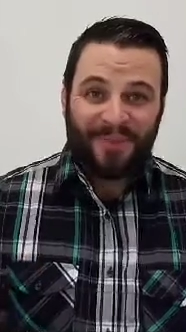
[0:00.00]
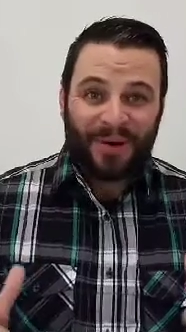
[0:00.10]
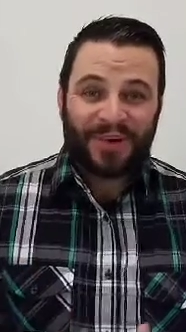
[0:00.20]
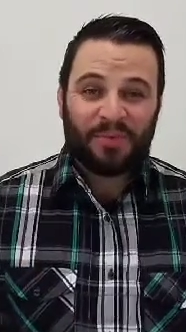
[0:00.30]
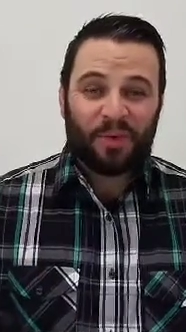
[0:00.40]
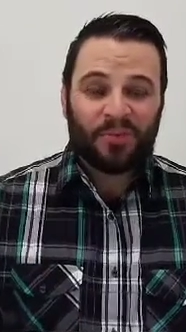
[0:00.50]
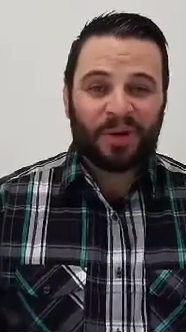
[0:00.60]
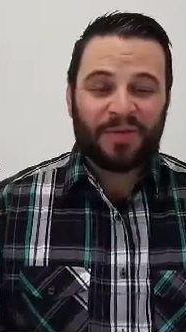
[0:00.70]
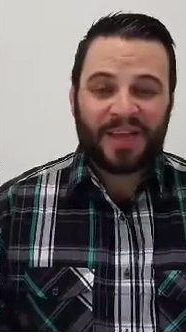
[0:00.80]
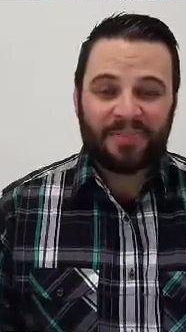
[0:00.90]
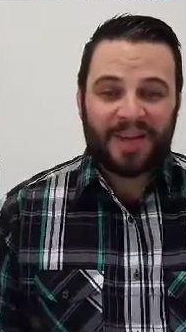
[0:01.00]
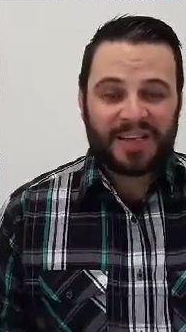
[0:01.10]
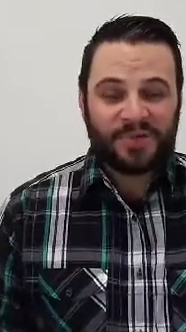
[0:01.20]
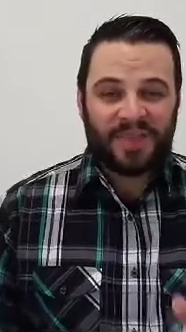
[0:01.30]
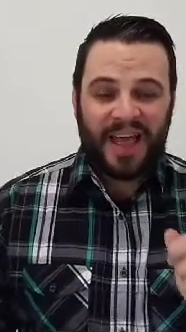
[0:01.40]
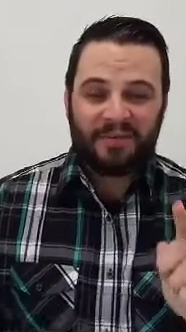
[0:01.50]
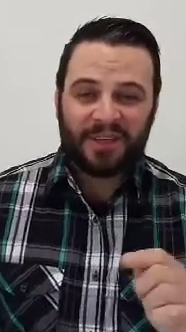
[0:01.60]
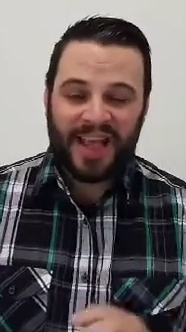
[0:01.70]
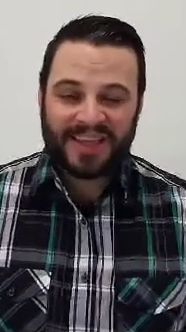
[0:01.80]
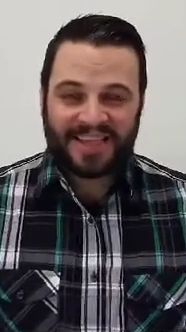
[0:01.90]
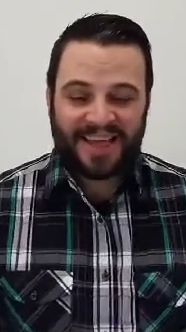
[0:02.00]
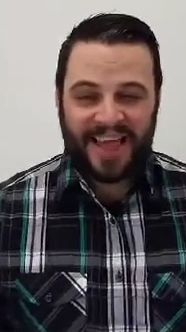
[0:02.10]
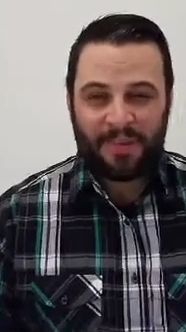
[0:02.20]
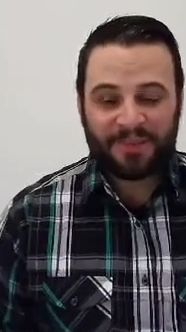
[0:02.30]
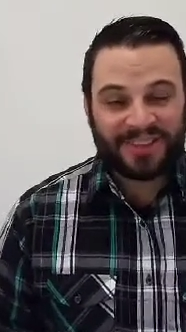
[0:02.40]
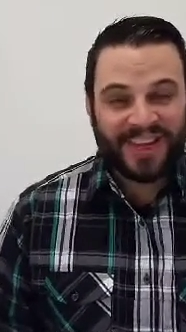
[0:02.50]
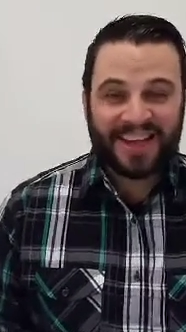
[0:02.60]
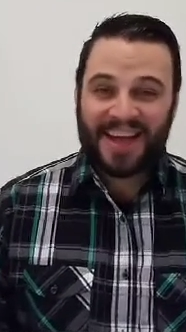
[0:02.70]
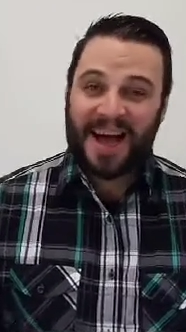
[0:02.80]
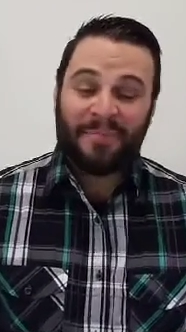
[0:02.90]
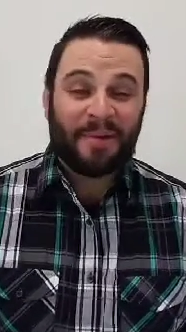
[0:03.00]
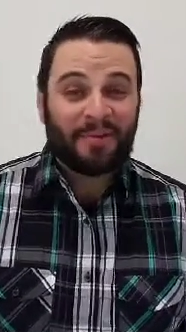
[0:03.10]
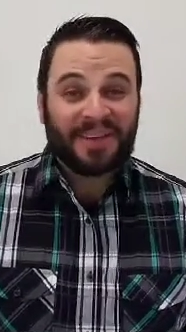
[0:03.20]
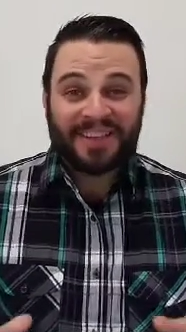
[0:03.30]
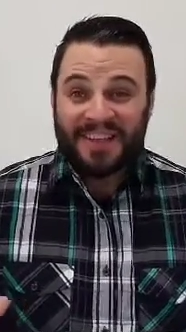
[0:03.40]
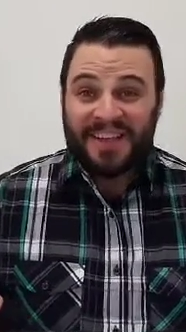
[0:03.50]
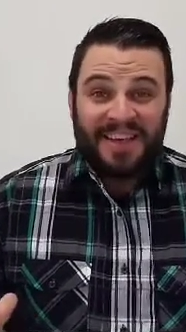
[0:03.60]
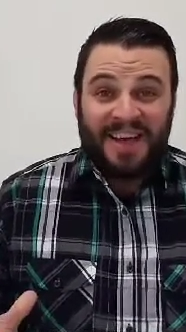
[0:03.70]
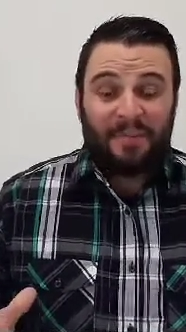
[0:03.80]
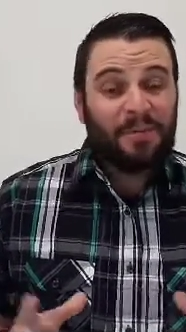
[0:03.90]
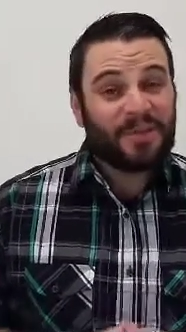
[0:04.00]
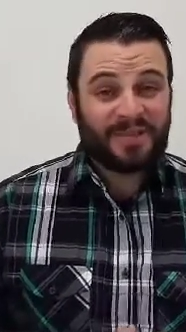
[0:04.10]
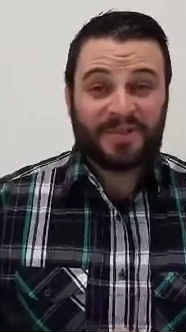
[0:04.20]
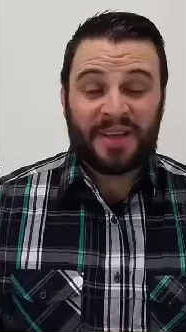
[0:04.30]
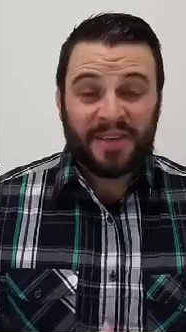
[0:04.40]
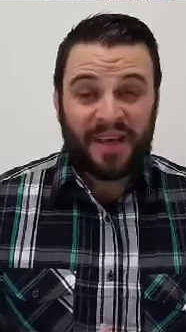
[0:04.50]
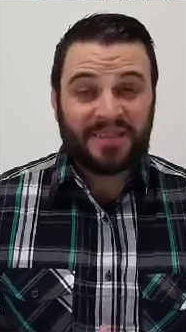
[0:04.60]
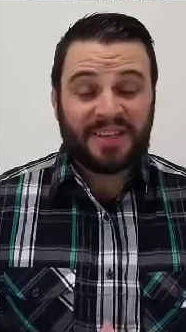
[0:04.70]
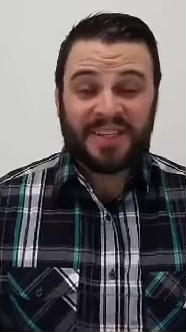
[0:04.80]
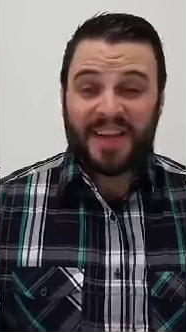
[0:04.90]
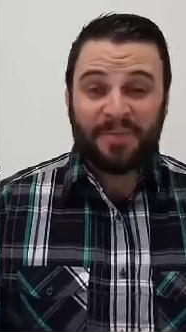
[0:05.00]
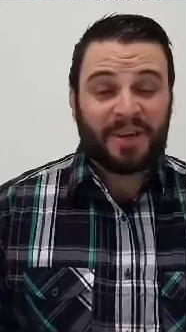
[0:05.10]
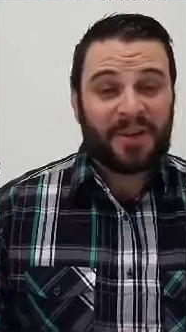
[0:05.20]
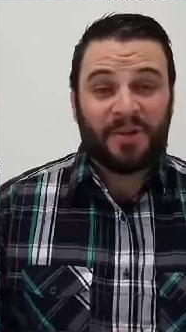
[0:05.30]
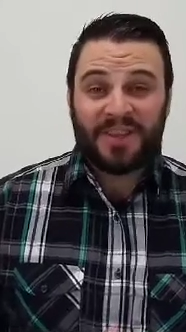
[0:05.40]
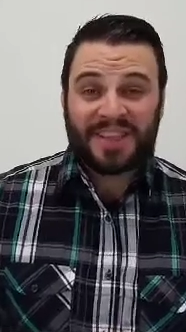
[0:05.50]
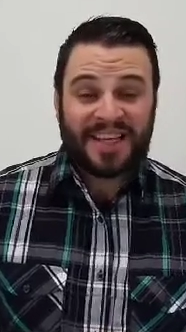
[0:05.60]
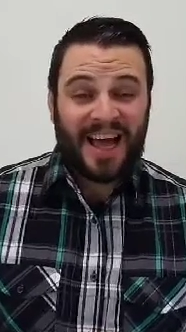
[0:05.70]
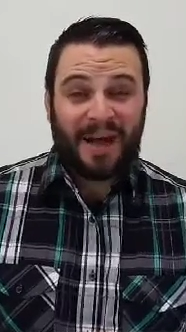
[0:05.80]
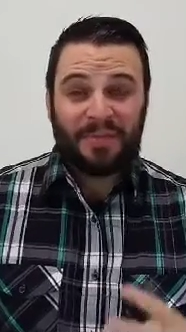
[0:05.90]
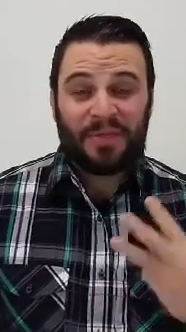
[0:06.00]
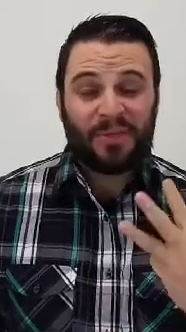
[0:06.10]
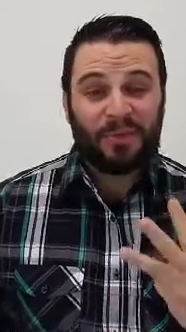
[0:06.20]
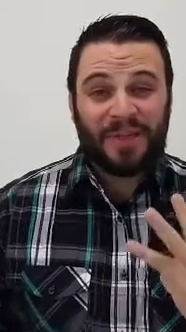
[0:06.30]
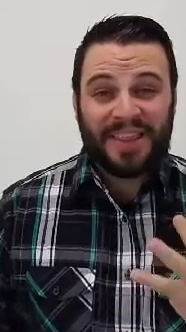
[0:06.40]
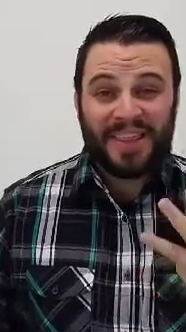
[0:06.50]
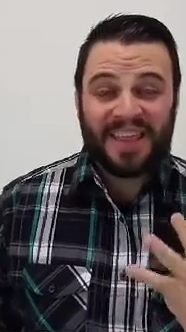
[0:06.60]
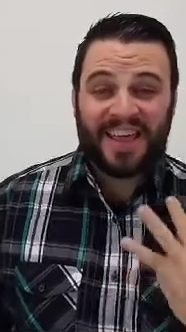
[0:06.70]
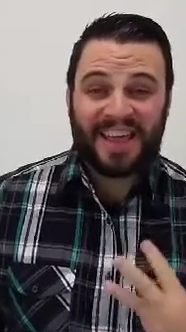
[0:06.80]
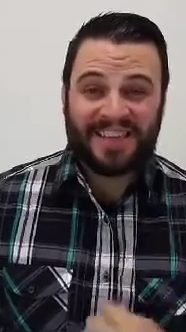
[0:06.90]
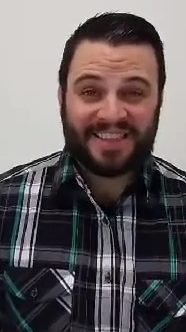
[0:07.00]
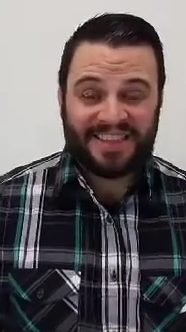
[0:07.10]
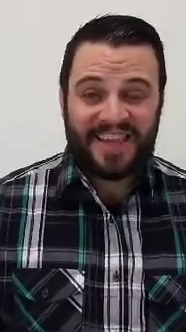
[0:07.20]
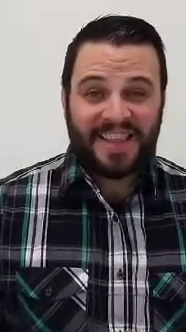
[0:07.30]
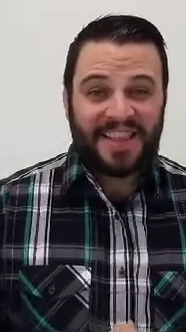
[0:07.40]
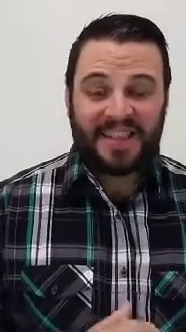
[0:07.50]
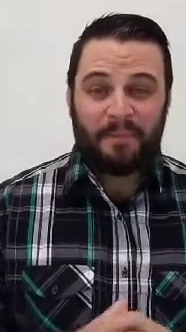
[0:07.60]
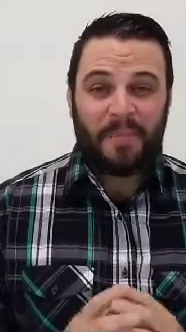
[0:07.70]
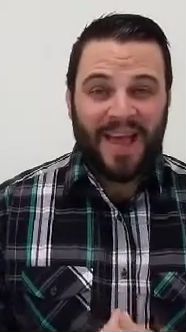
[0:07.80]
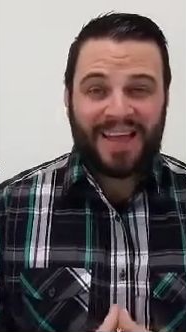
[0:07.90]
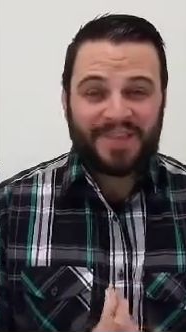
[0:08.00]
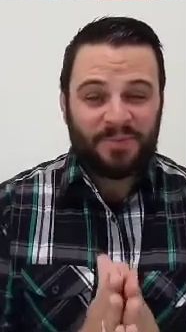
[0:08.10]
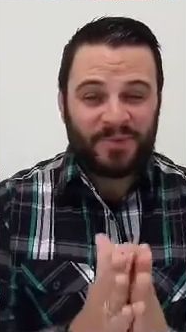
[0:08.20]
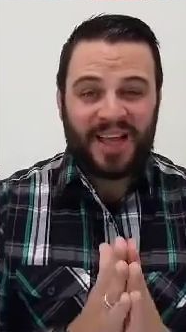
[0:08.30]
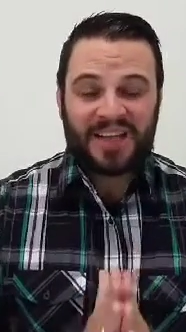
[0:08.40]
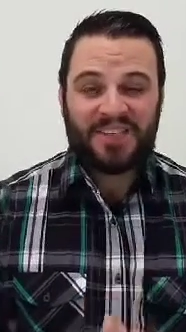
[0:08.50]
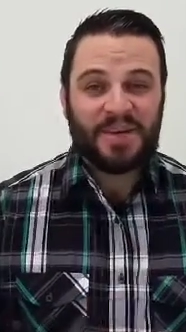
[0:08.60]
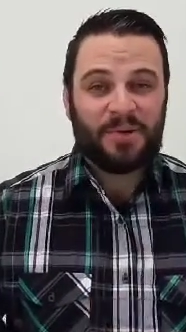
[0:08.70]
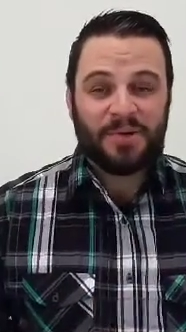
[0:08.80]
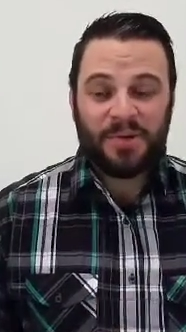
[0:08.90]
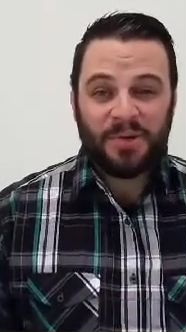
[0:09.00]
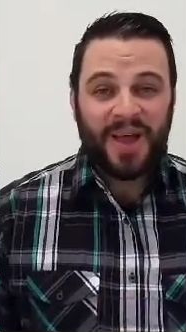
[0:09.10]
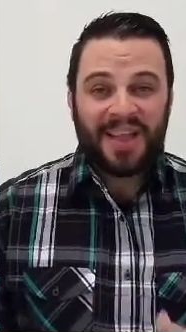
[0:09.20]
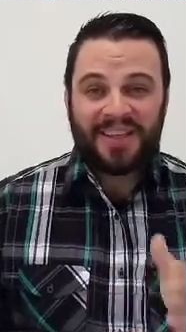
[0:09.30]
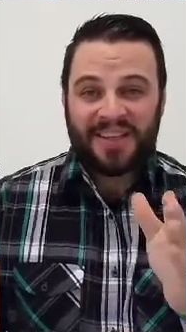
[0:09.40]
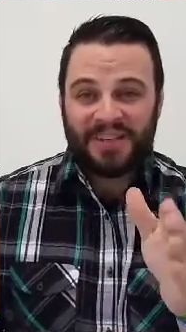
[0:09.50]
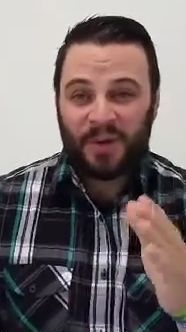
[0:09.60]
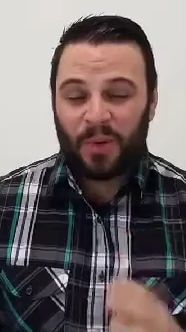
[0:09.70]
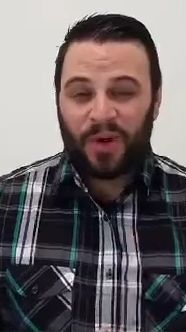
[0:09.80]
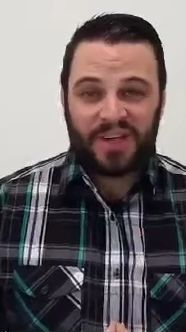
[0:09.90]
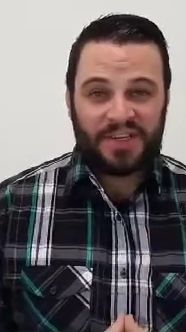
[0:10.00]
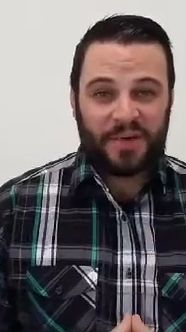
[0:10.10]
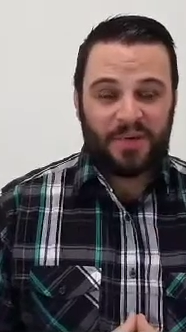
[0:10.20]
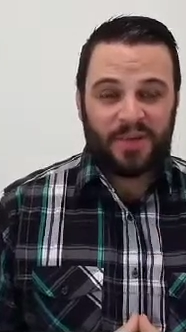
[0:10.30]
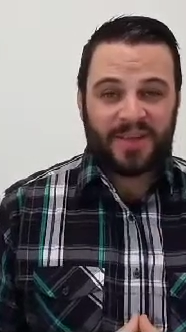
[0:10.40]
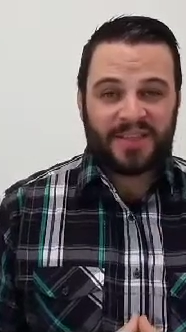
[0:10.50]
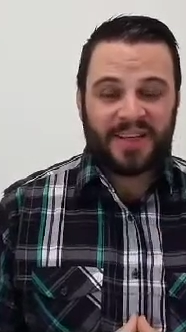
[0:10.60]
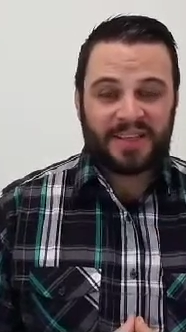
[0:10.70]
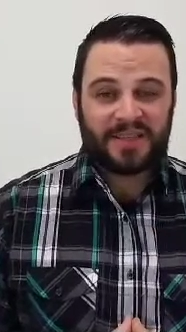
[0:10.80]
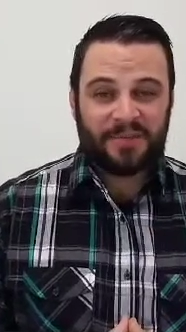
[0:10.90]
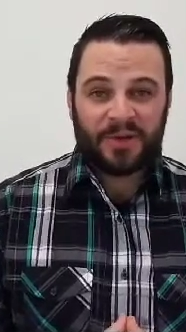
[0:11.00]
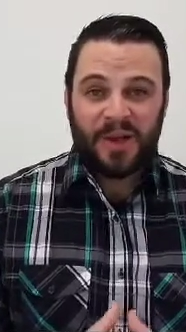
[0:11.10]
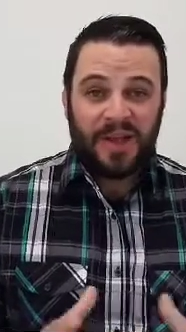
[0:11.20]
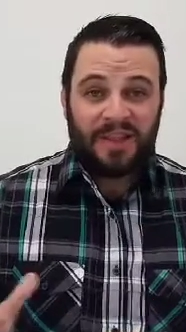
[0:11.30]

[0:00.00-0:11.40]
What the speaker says: Morning, Will Murphy coming at you with everlastingcapital.com. I'm gonna put some stuff out there today. I'm gonna go over the top 3 things that the banks will not share with you. They don't want to share with you as a customer.